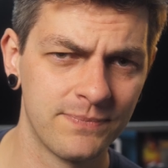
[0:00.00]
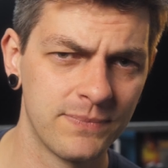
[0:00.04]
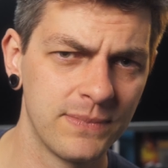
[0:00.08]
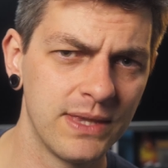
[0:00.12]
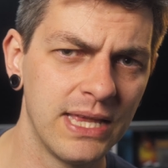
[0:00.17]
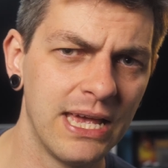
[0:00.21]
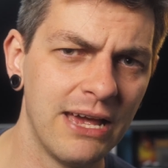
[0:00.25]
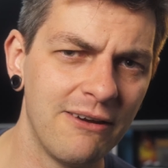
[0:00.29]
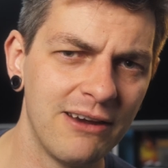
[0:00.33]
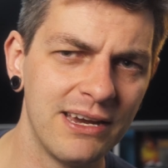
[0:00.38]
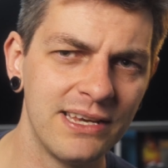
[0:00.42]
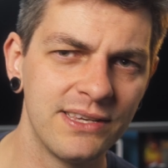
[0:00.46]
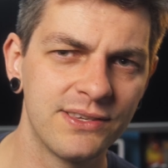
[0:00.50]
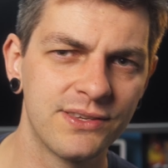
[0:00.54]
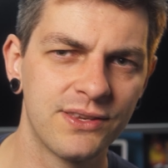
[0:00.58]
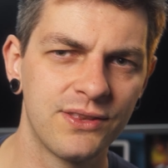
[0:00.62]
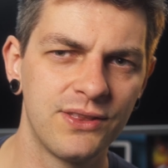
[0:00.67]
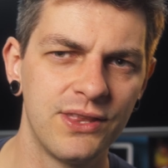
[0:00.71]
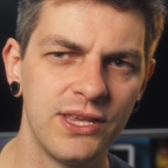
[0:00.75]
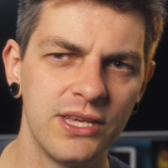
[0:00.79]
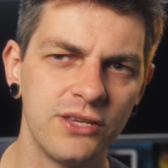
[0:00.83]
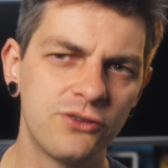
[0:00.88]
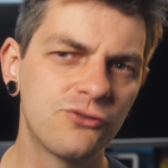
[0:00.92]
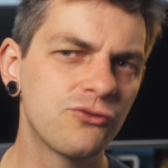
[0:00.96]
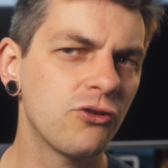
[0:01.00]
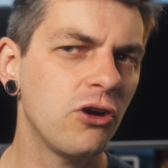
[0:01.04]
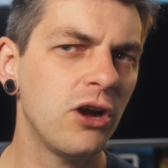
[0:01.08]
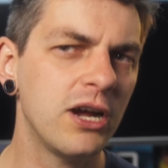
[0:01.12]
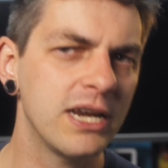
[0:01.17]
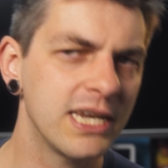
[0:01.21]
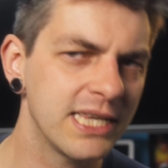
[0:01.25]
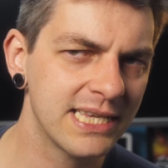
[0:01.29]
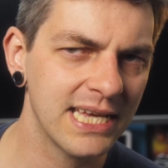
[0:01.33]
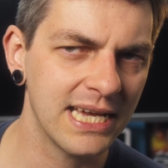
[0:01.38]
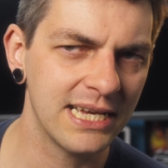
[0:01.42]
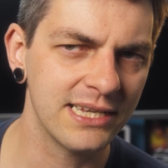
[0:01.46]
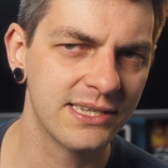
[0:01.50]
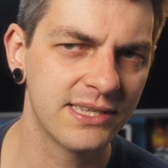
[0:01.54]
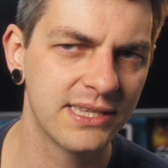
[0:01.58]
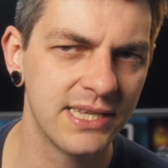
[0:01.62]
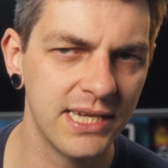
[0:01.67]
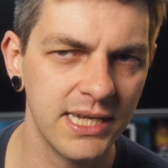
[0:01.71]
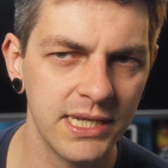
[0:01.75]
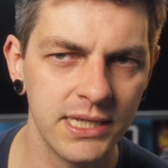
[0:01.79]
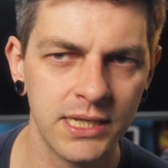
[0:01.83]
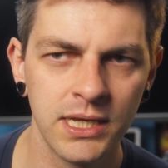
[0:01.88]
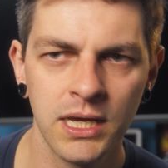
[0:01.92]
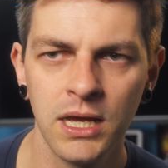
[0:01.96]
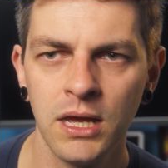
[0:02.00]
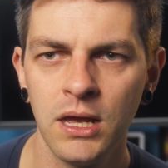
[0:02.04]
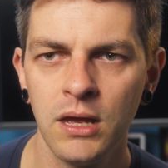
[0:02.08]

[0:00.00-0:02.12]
There is the tried and tested